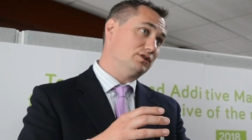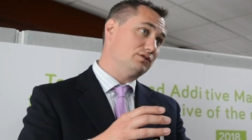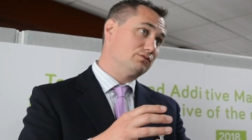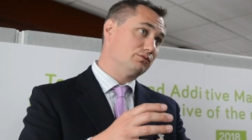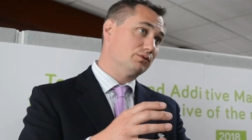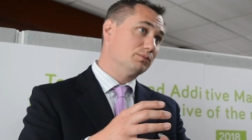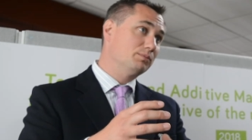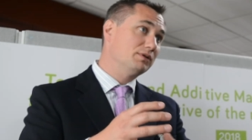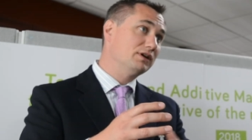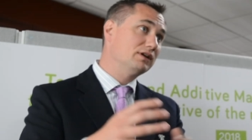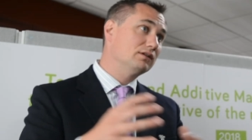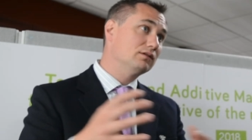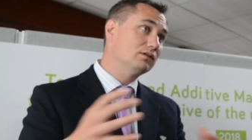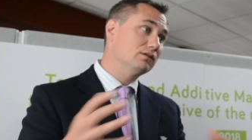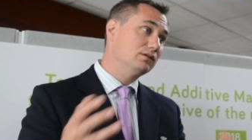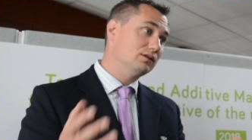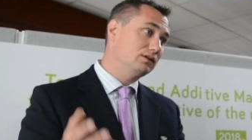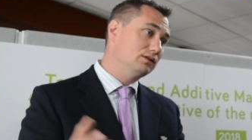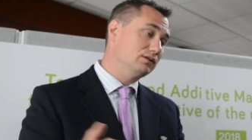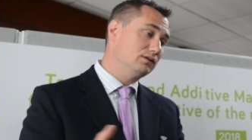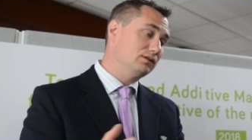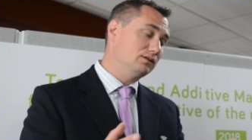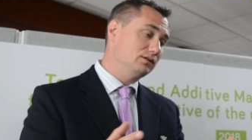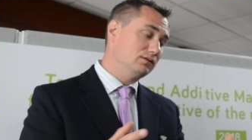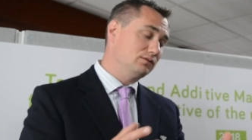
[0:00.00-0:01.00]
It's
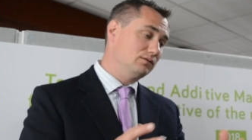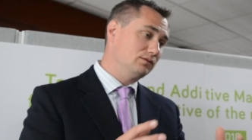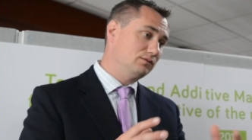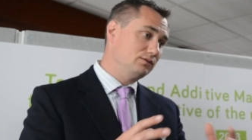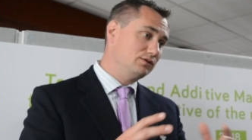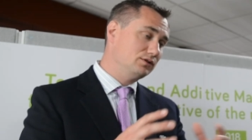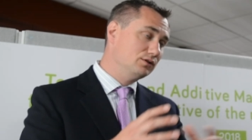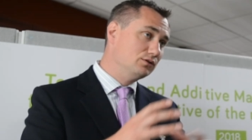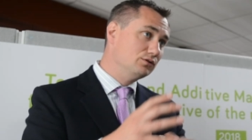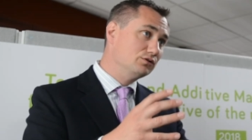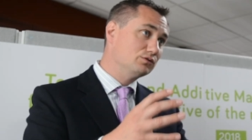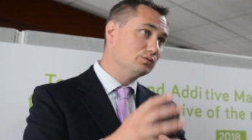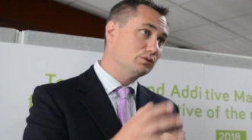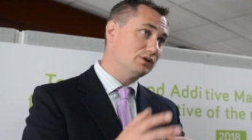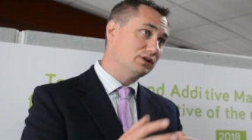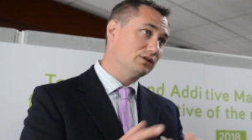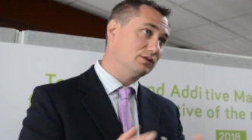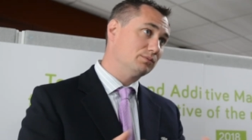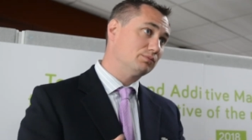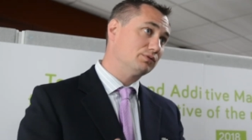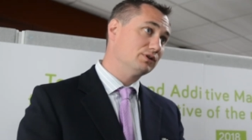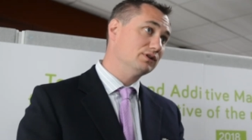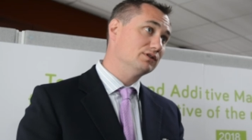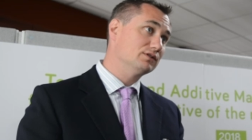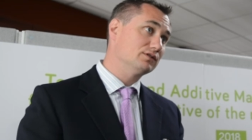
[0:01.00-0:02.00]
repeatedly used within
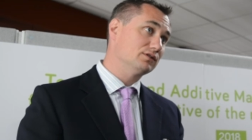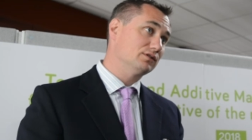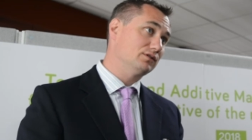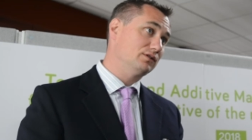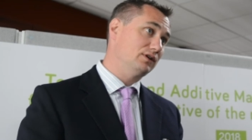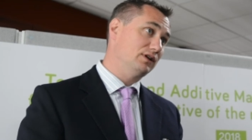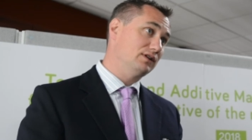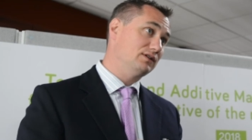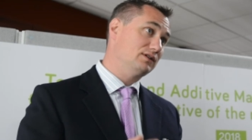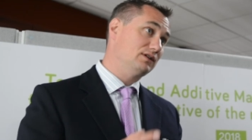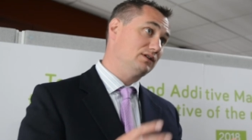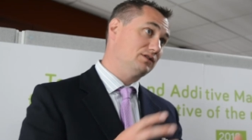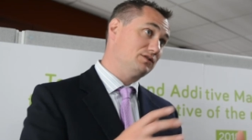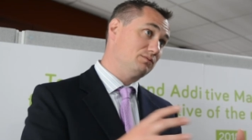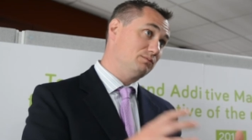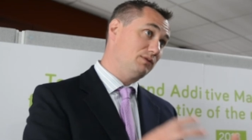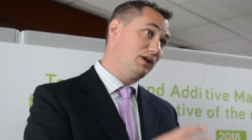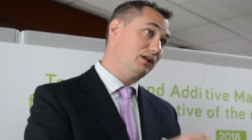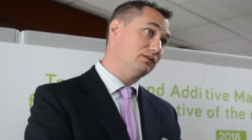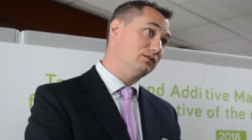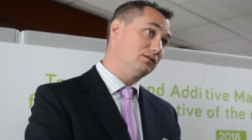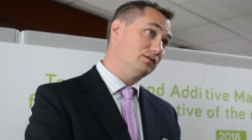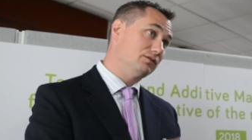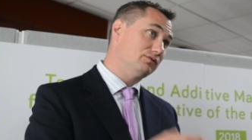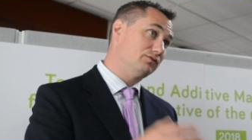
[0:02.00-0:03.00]
the printer until it's
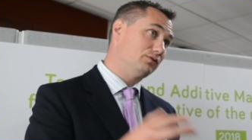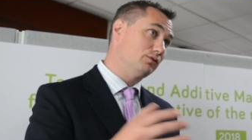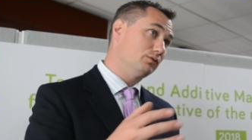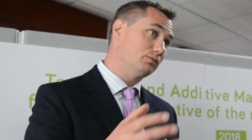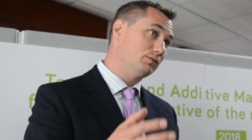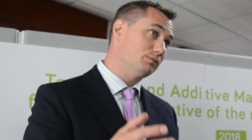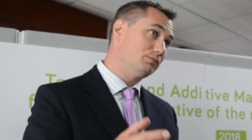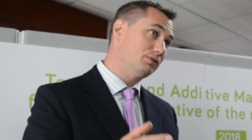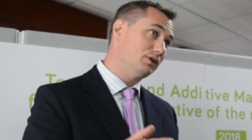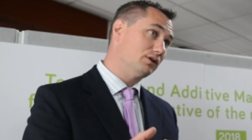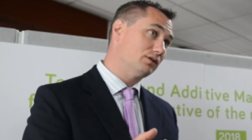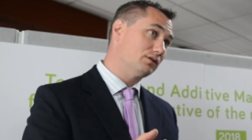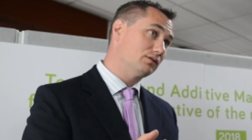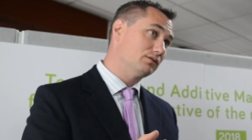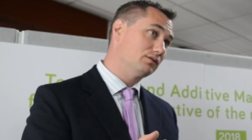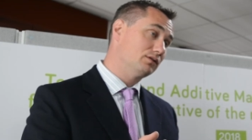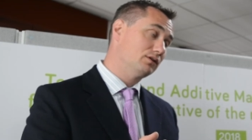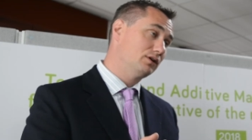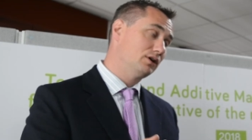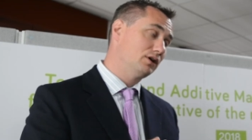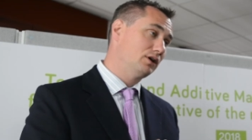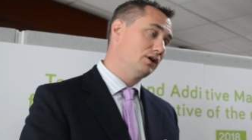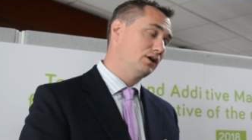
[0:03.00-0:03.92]
melted to form a part.